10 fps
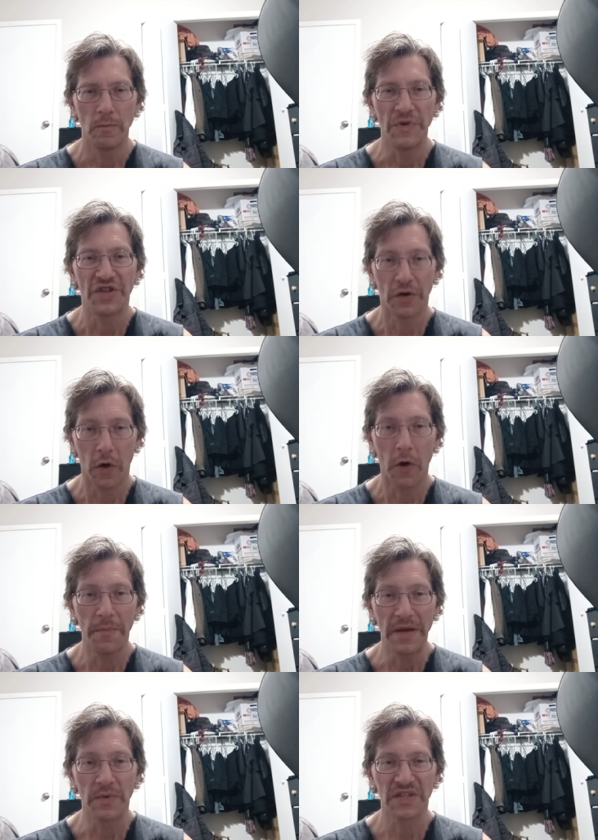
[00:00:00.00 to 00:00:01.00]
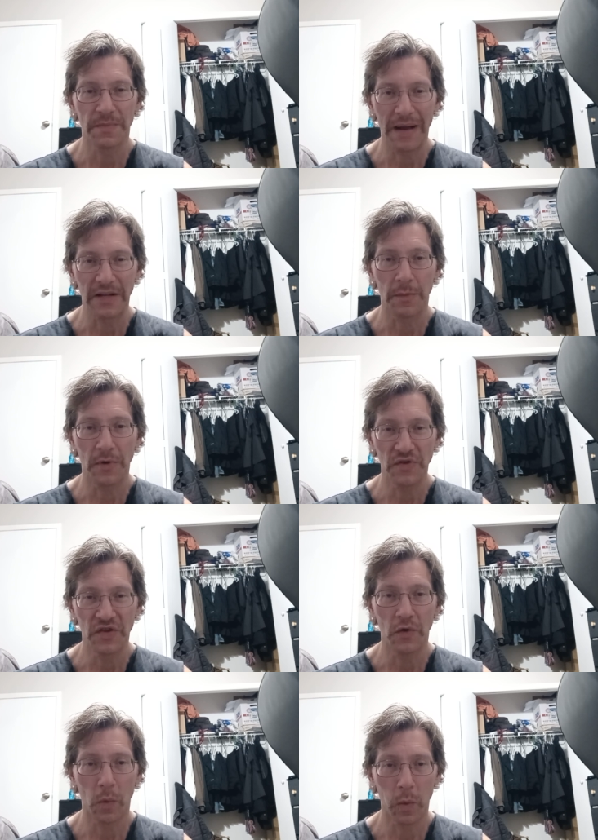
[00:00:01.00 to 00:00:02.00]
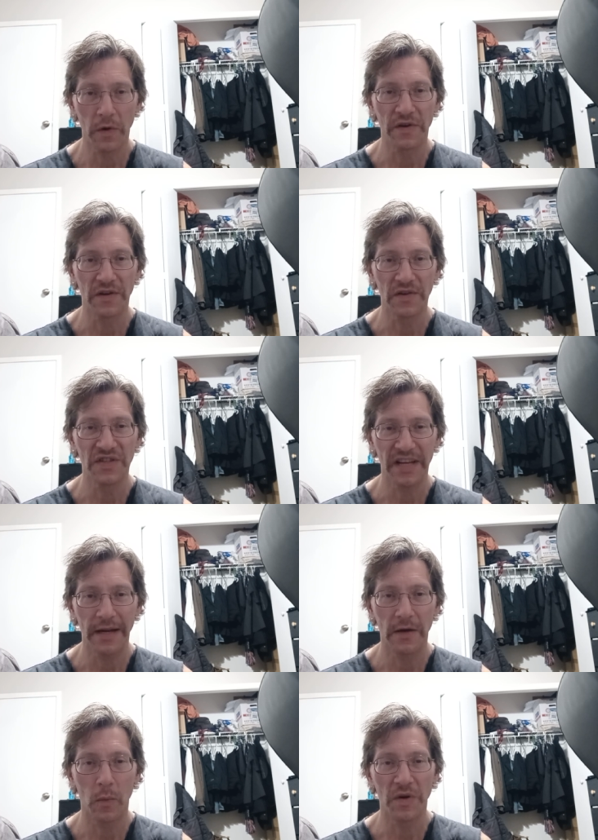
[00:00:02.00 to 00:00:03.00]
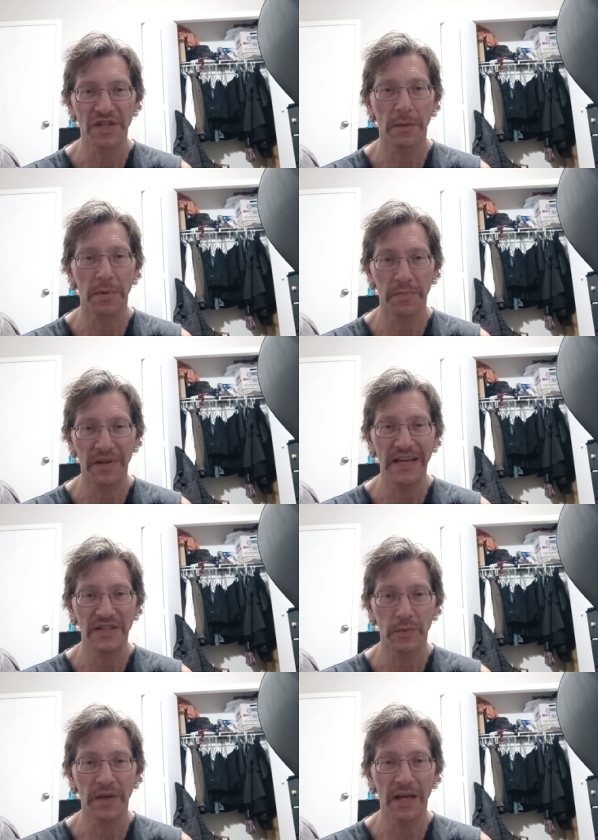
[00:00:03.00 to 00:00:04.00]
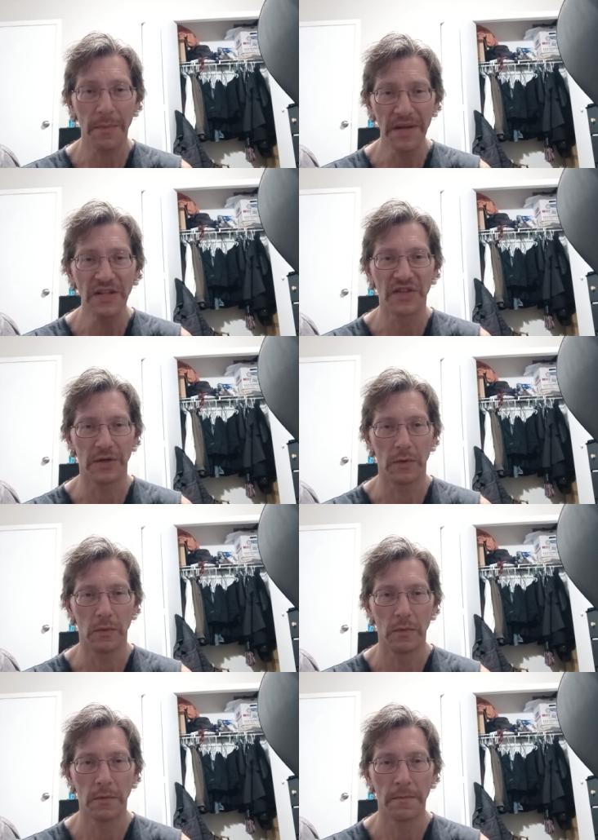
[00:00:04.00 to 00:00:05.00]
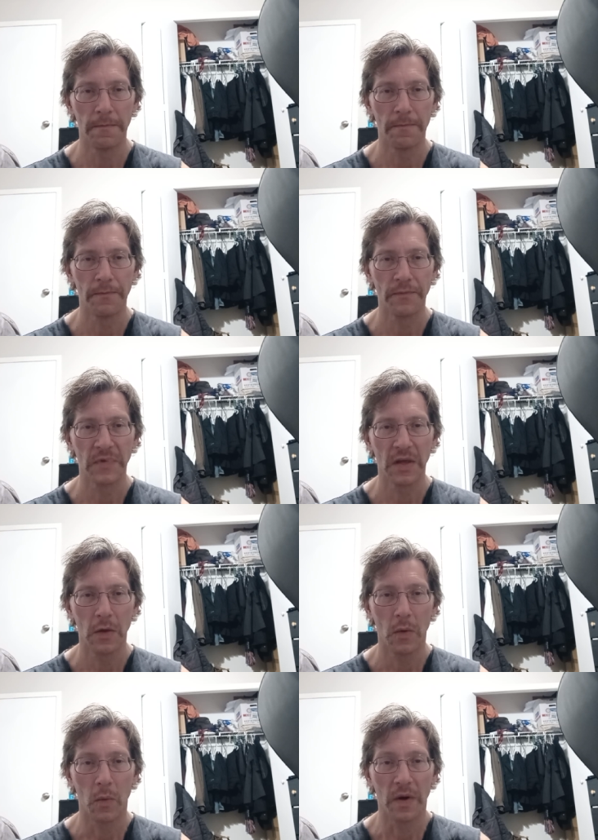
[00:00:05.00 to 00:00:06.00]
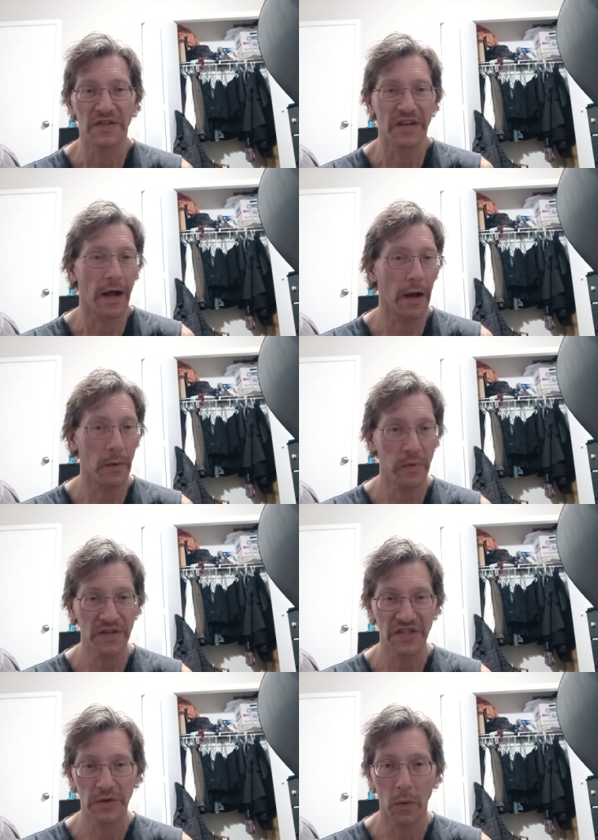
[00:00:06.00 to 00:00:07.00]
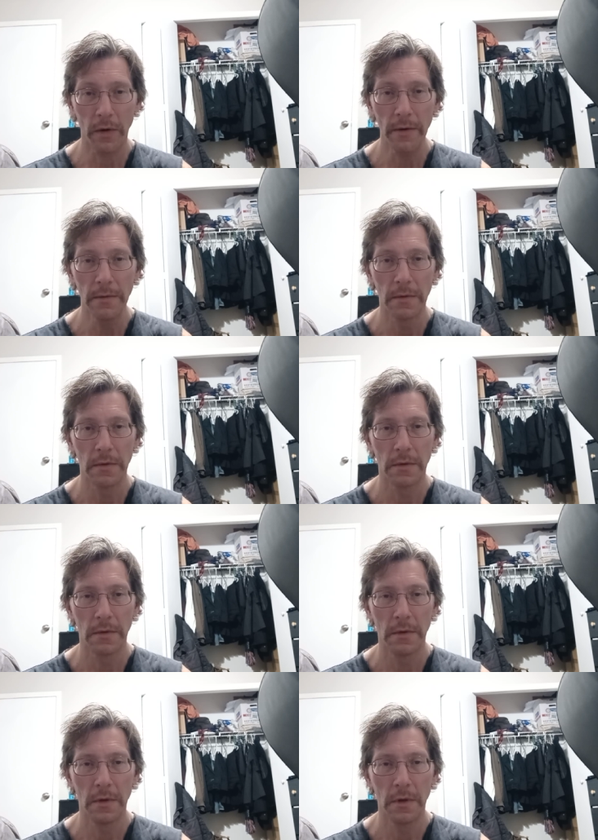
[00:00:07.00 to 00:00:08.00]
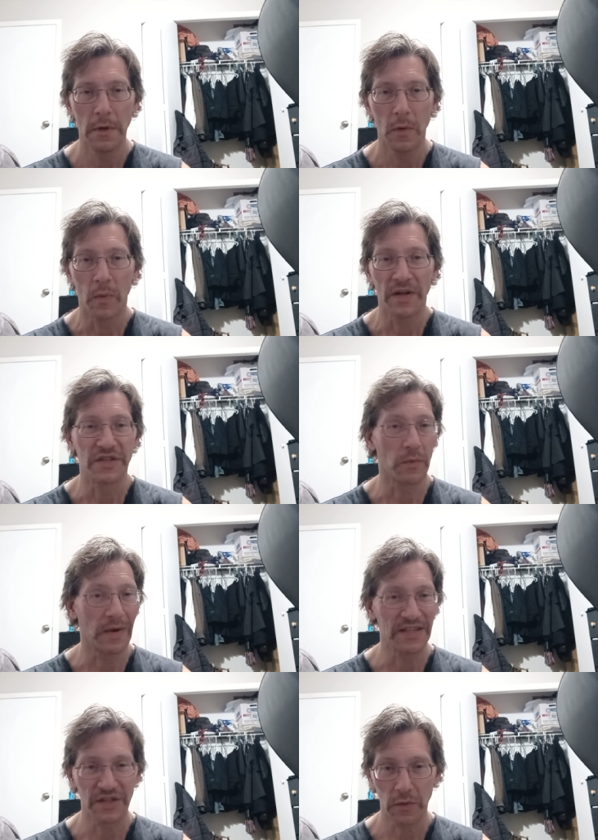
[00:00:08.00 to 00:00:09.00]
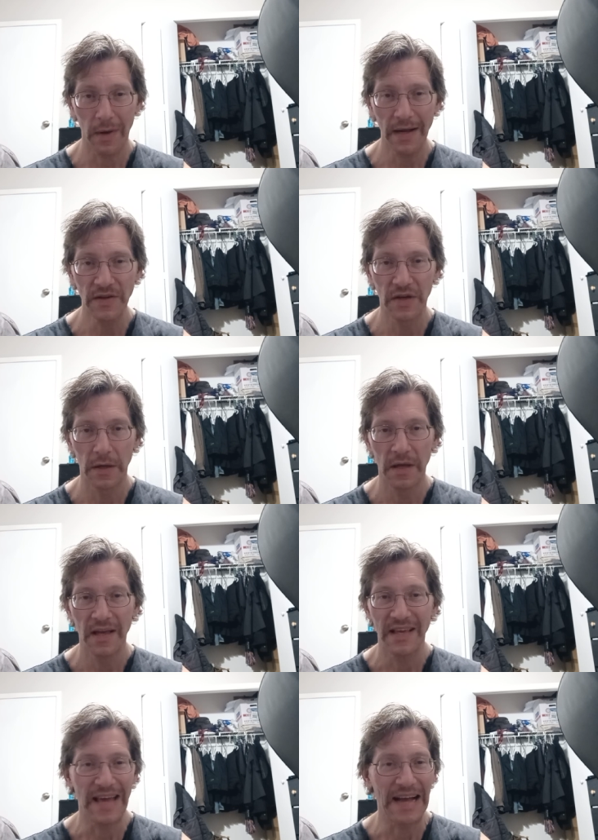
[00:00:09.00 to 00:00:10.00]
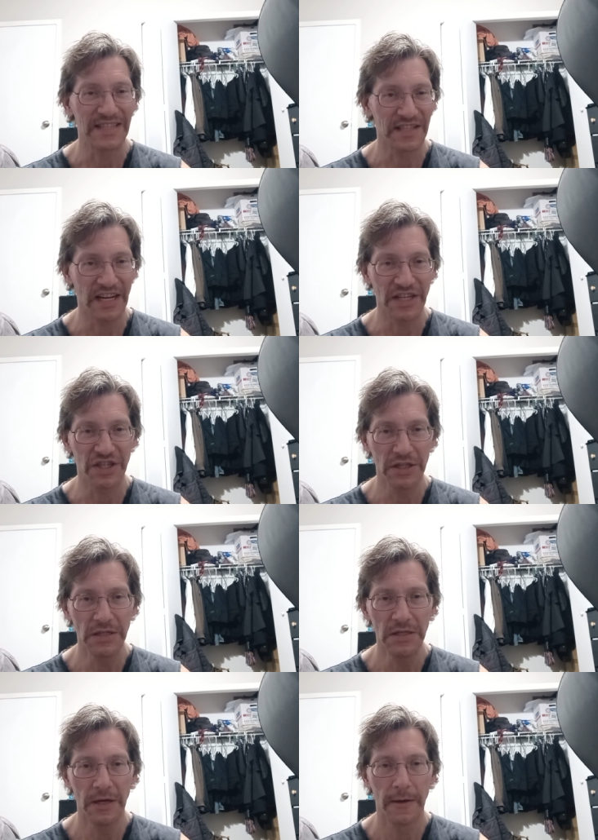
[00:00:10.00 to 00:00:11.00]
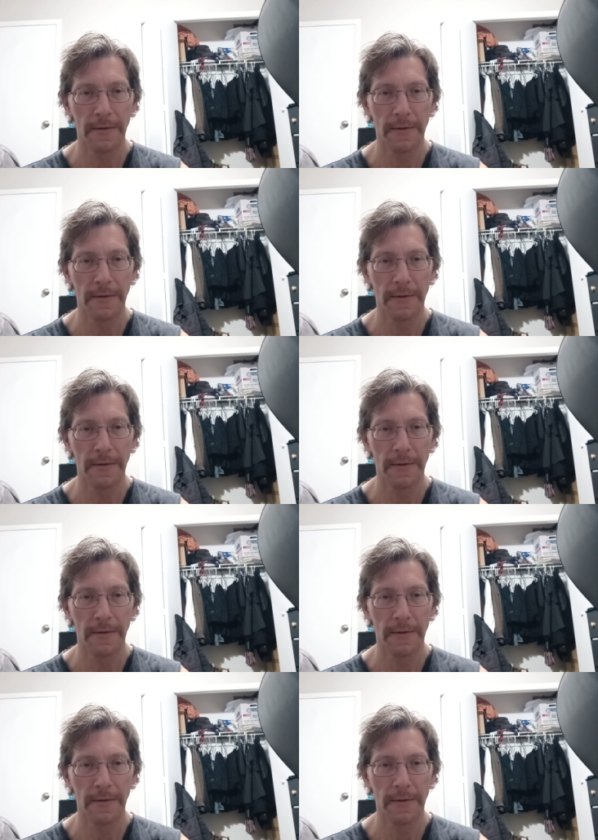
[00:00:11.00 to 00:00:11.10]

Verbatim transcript: we should all be respectable to the workers at whichever place we come into, where it's a hardware store, where it's a restaurant, gas station,